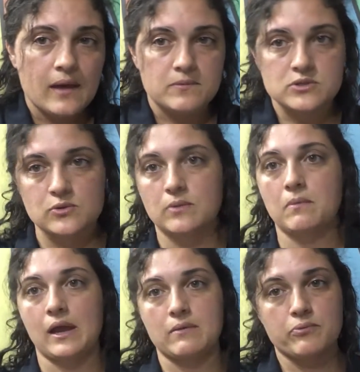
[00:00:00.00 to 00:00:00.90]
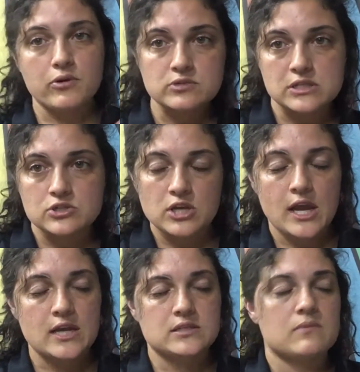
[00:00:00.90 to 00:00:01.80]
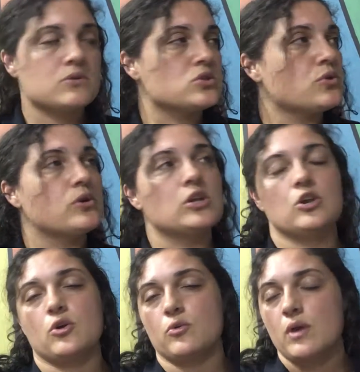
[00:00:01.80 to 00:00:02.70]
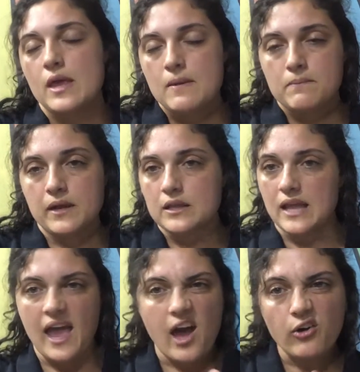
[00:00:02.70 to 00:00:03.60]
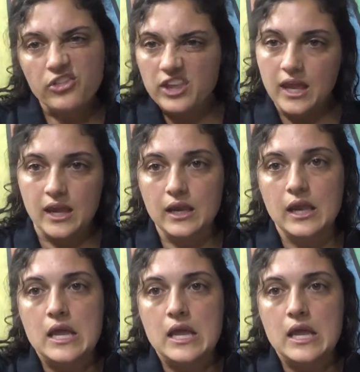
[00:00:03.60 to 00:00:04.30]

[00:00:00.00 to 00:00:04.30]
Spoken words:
I've been doing my protein shakes. I've been doing, you know, been on the health kick.